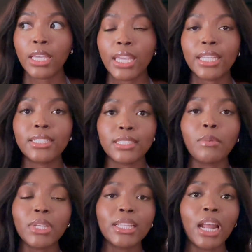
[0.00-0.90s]
It is
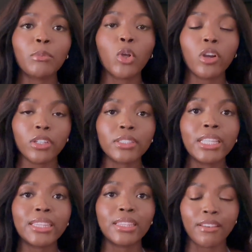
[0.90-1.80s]
something that I'm
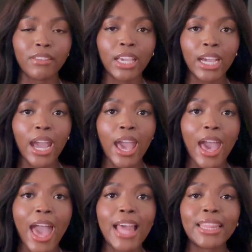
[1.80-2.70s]
currently living
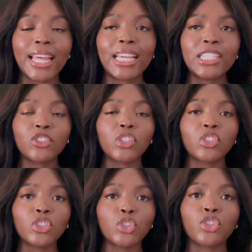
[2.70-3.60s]
and that it's
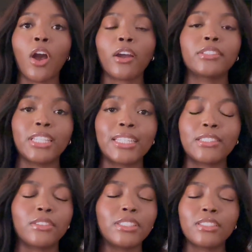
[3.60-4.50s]
such a shock,
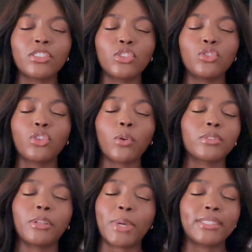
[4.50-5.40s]
it's such a
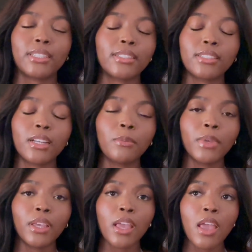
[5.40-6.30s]
jolt to my
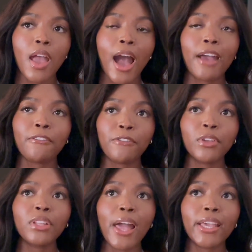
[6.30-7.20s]
system. I
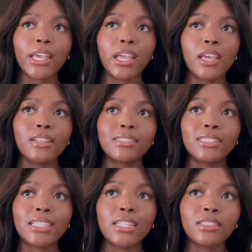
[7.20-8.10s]
feel like
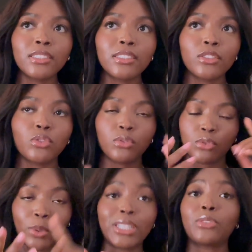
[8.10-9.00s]
since
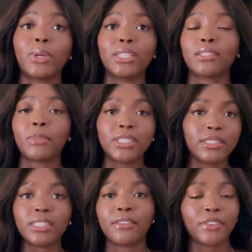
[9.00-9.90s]
2020, something
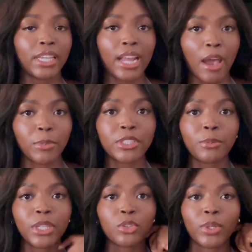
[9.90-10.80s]
significant happened to
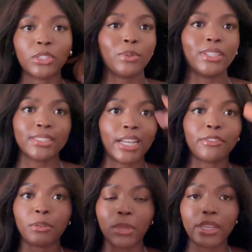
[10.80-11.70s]
me in 2020
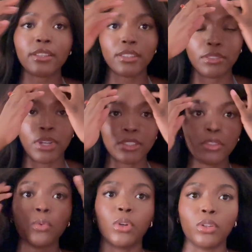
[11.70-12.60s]
aside from like the rest of
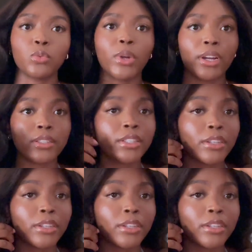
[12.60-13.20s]
the world where,